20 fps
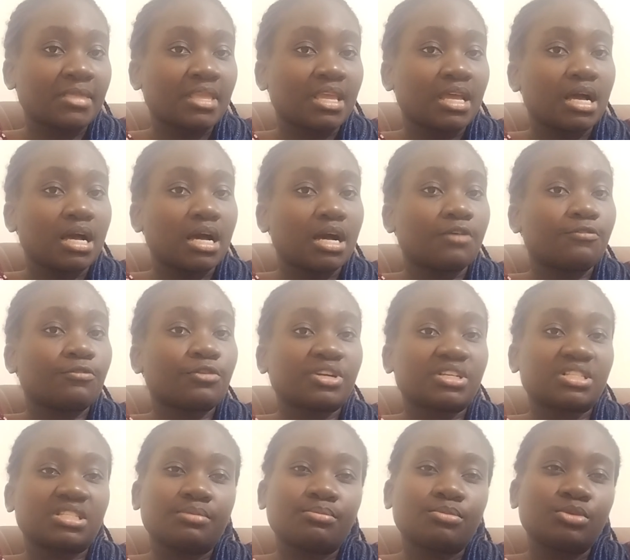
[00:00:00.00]
For
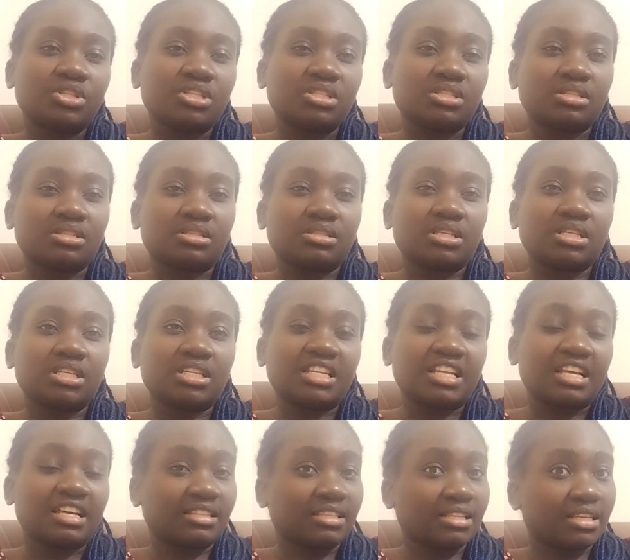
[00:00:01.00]
example, this is seen in
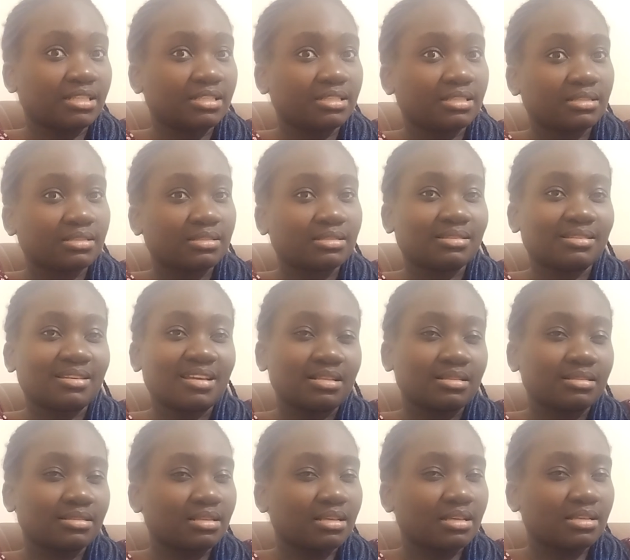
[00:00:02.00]
athletics,
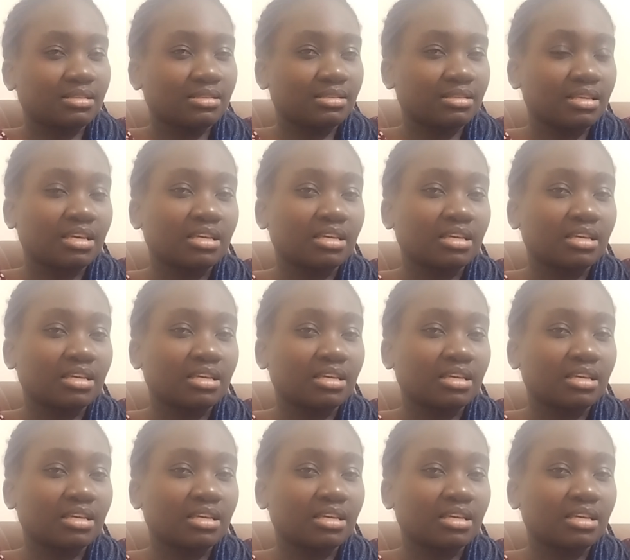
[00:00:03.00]
dancers,